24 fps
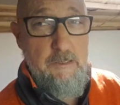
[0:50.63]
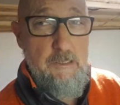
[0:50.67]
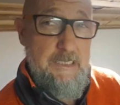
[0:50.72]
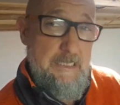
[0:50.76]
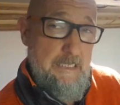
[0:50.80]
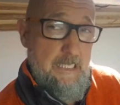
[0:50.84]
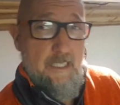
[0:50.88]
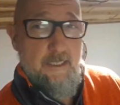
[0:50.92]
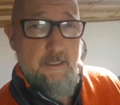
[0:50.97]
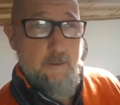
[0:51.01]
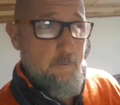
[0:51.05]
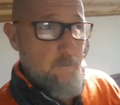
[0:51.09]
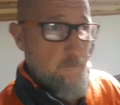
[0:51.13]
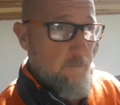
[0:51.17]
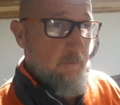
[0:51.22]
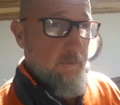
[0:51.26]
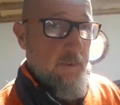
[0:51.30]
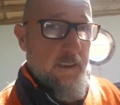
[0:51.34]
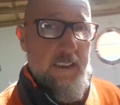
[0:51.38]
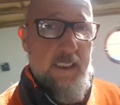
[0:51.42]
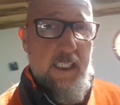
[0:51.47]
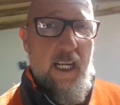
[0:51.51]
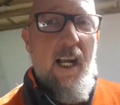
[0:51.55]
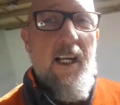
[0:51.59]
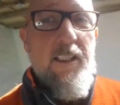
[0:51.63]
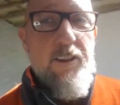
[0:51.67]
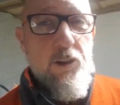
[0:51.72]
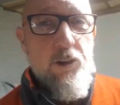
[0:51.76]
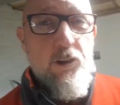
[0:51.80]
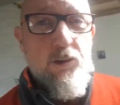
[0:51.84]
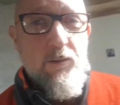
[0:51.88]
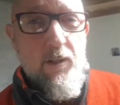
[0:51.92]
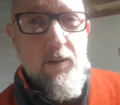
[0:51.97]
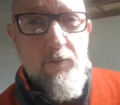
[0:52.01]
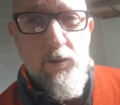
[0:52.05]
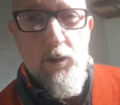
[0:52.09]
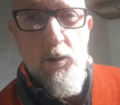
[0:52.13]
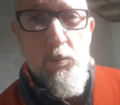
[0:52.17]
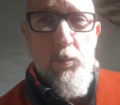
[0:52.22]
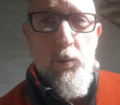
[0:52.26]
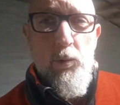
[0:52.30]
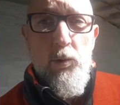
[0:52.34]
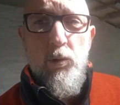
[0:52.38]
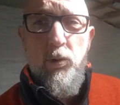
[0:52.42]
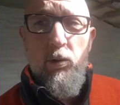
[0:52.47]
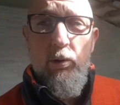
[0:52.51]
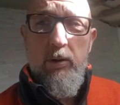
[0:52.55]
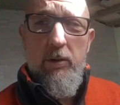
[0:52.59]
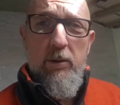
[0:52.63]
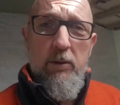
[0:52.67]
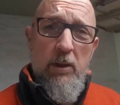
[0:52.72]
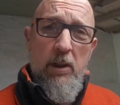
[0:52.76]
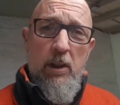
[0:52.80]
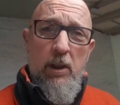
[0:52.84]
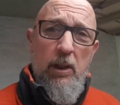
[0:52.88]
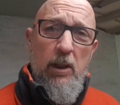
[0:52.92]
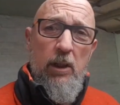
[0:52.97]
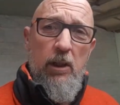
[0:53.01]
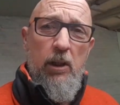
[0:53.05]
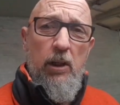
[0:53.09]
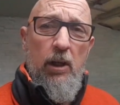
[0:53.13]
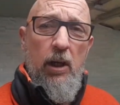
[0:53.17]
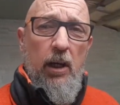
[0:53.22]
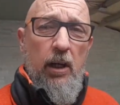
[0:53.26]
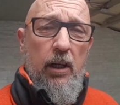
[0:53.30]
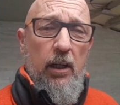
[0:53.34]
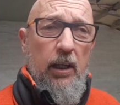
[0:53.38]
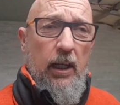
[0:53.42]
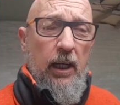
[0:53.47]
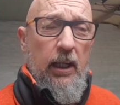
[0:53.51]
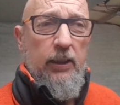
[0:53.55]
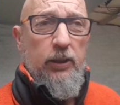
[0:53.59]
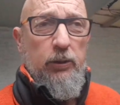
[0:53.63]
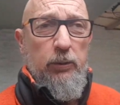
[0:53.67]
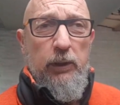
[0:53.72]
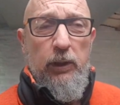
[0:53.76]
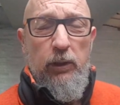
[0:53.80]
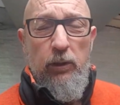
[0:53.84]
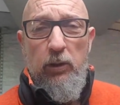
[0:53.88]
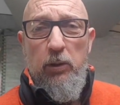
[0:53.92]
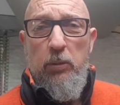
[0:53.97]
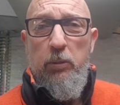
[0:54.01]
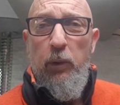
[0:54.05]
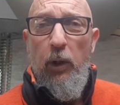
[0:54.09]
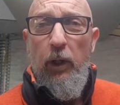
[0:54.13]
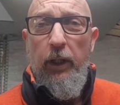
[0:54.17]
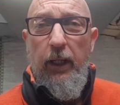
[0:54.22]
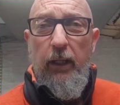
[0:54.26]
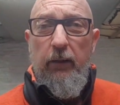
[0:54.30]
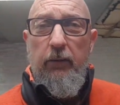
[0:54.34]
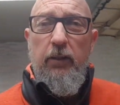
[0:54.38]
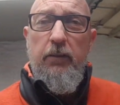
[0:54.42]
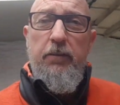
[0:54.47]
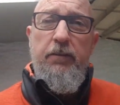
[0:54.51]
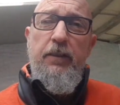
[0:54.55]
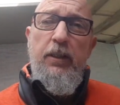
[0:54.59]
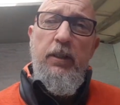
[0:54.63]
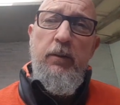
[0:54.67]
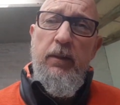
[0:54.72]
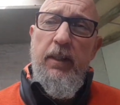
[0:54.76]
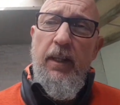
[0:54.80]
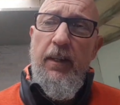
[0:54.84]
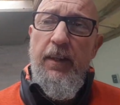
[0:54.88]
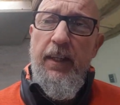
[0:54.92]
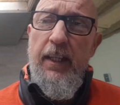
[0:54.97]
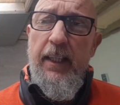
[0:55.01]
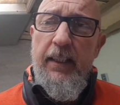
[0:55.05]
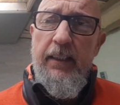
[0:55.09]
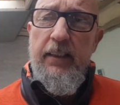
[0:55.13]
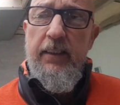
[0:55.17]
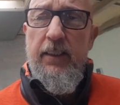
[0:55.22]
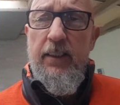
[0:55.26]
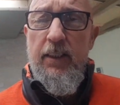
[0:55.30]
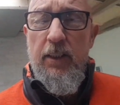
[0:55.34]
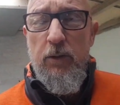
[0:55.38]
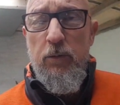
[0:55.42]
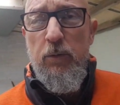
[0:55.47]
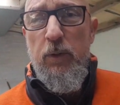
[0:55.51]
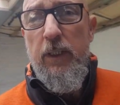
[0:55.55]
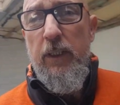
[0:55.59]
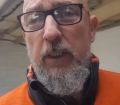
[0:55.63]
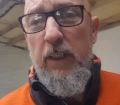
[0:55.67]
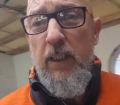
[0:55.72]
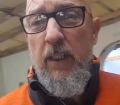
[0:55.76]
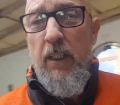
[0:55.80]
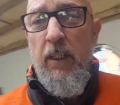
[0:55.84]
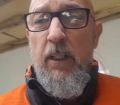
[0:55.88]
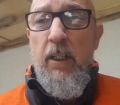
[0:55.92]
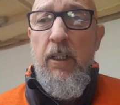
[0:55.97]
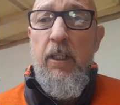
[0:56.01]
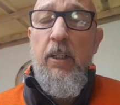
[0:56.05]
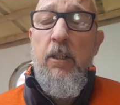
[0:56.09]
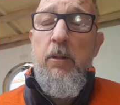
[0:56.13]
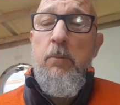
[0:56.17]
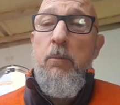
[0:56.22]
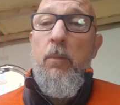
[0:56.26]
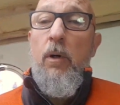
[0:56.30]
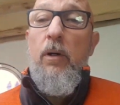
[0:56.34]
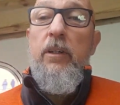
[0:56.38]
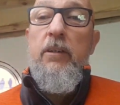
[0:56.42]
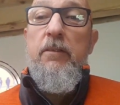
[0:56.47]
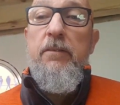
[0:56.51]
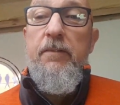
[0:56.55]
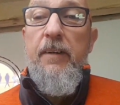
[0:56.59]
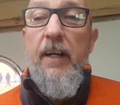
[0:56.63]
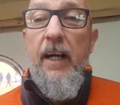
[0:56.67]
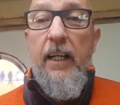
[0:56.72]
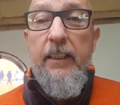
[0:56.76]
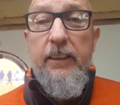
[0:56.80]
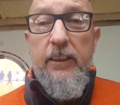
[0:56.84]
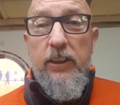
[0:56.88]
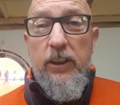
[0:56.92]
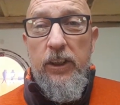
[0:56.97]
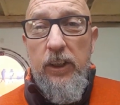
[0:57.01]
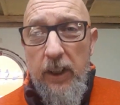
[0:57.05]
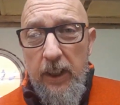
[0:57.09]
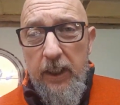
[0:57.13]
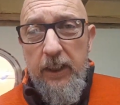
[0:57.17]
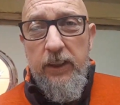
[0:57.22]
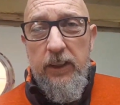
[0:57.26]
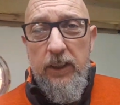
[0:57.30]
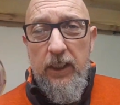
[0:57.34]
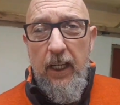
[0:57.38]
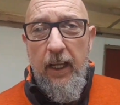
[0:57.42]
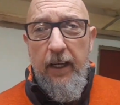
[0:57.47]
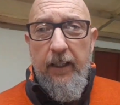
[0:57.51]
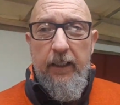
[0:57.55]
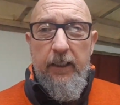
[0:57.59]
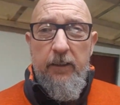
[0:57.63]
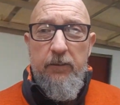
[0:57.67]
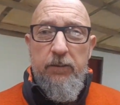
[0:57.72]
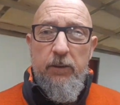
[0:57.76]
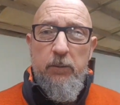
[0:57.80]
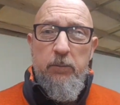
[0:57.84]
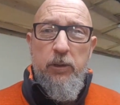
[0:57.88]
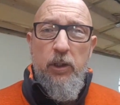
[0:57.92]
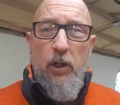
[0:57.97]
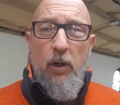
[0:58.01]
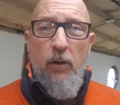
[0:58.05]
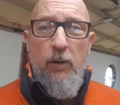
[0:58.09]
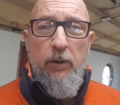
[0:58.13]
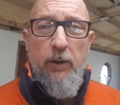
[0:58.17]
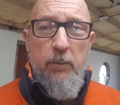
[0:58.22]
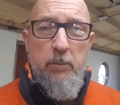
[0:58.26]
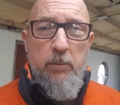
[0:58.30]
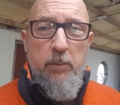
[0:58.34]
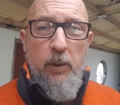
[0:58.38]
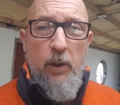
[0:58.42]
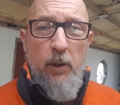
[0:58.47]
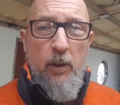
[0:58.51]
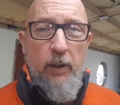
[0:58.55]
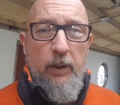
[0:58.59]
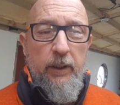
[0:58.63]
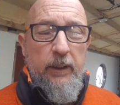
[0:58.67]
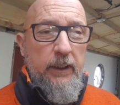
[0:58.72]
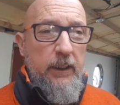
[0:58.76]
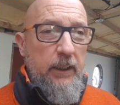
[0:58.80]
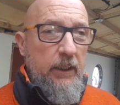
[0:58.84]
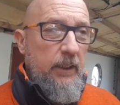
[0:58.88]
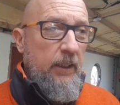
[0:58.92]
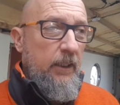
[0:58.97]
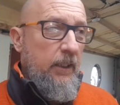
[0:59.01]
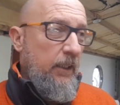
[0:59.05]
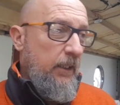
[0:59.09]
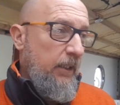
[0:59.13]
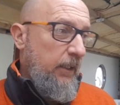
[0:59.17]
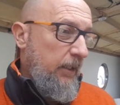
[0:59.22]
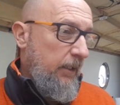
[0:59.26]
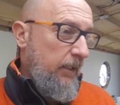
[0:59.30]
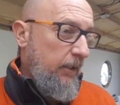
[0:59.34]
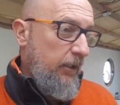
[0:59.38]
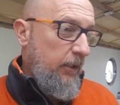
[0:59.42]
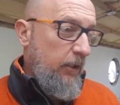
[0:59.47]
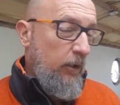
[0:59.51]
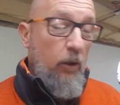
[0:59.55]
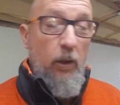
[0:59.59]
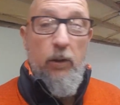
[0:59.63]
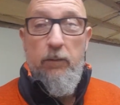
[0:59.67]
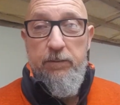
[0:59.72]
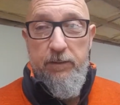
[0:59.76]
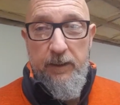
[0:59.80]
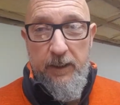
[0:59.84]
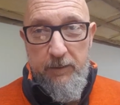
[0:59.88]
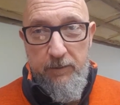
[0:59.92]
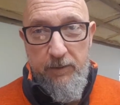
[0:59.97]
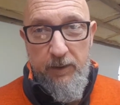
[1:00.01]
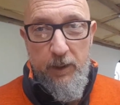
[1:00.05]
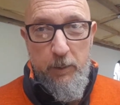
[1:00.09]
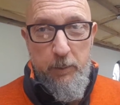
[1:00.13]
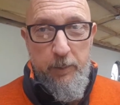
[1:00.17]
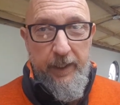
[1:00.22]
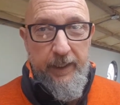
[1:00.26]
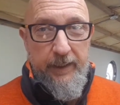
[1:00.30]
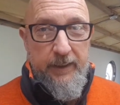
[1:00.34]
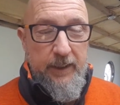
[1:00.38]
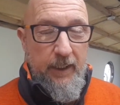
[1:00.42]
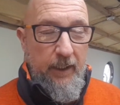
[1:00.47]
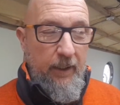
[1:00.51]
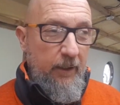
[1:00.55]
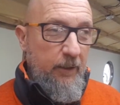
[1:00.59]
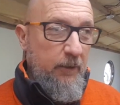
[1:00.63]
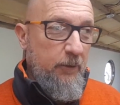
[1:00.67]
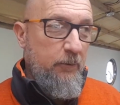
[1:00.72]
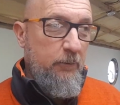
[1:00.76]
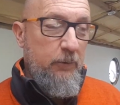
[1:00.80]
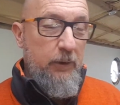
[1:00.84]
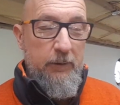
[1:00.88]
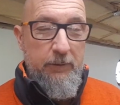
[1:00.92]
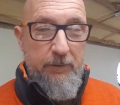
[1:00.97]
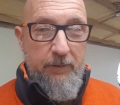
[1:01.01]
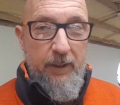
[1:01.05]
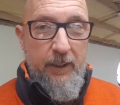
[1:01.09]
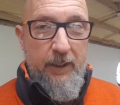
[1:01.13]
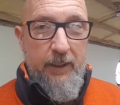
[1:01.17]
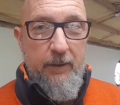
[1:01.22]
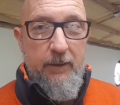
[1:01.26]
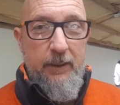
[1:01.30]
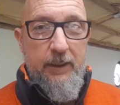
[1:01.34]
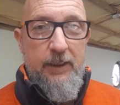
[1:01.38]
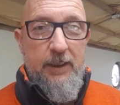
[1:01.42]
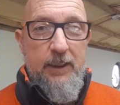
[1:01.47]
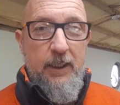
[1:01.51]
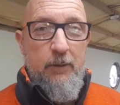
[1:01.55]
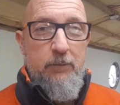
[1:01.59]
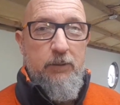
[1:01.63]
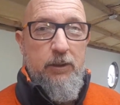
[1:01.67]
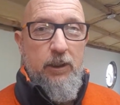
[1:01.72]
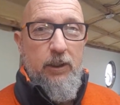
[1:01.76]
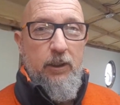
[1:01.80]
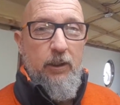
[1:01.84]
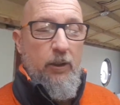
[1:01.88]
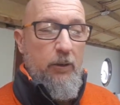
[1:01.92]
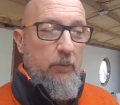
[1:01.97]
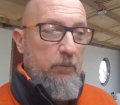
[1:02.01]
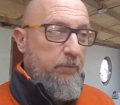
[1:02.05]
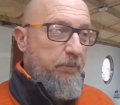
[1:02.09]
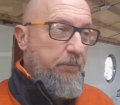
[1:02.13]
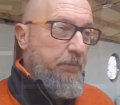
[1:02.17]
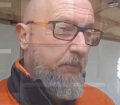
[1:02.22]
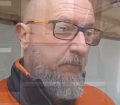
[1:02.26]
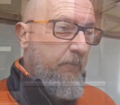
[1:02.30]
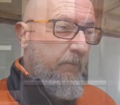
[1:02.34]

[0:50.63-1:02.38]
kind of guide us around the boat and as we go point out a few of the things that we modified and changed slightly from Northern Boy, hopefully for the better. We'll find out in time to come.